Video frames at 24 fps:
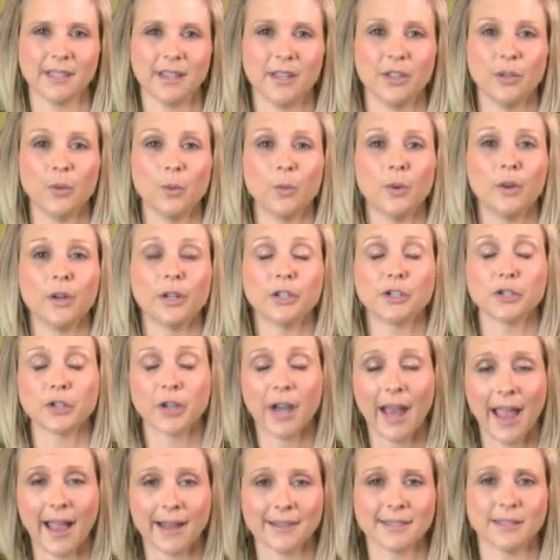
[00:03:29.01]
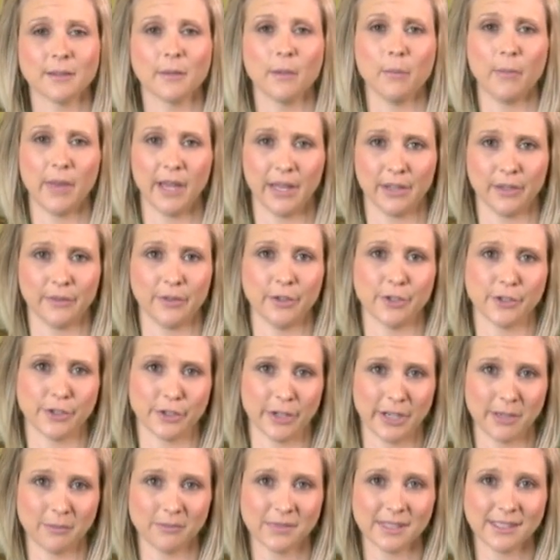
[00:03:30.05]
and you will attract the man of your
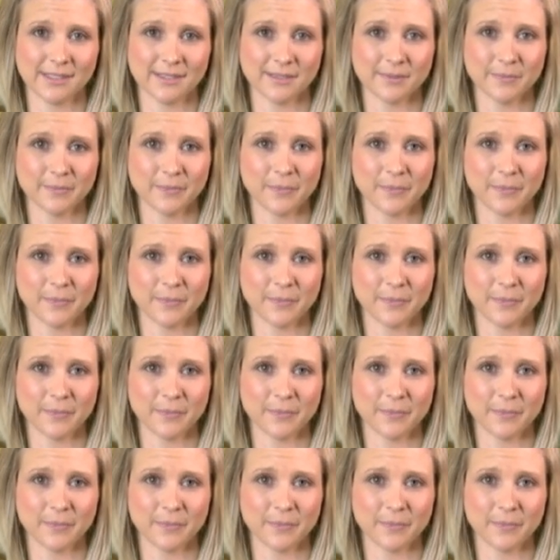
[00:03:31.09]
dreams.